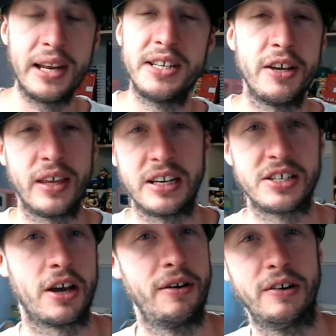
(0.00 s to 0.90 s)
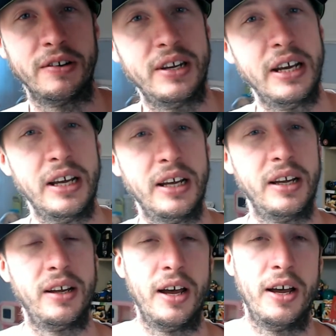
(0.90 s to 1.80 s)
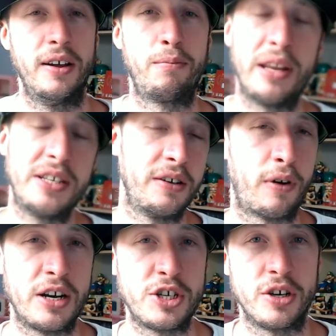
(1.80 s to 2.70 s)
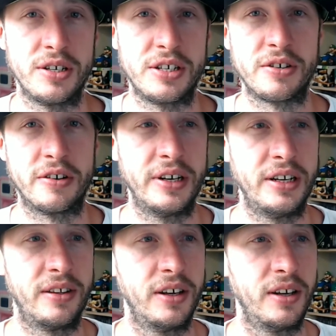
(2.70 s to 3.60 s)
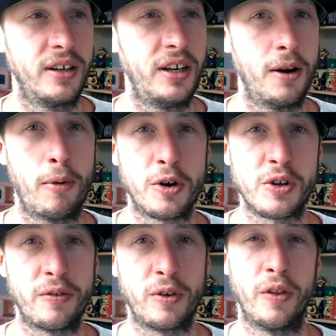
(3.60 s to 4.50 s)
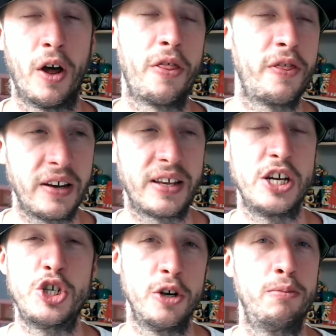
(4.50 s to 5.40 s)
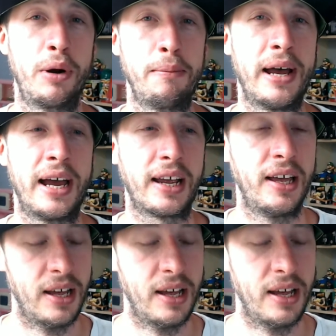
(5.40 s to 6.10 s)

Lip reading: of things going on. Plenty of franchises, that Microsoft have gone that I think they should bring back.